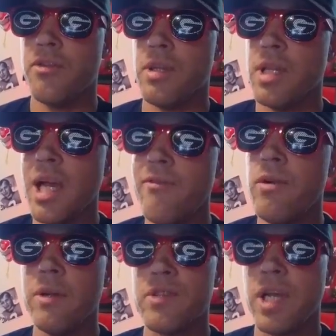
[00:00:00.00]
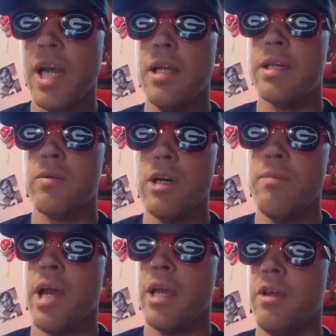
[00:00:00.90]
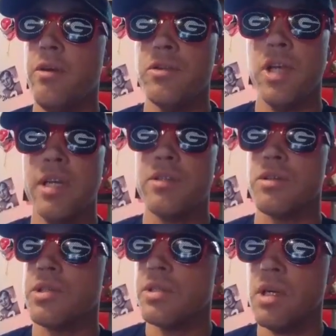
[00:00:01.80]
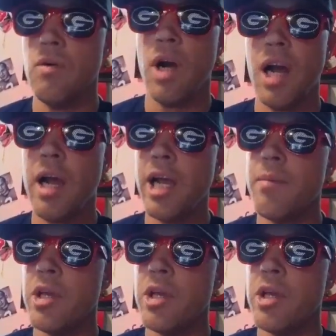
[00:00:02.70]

The level of talent at running back at UGA is just so high.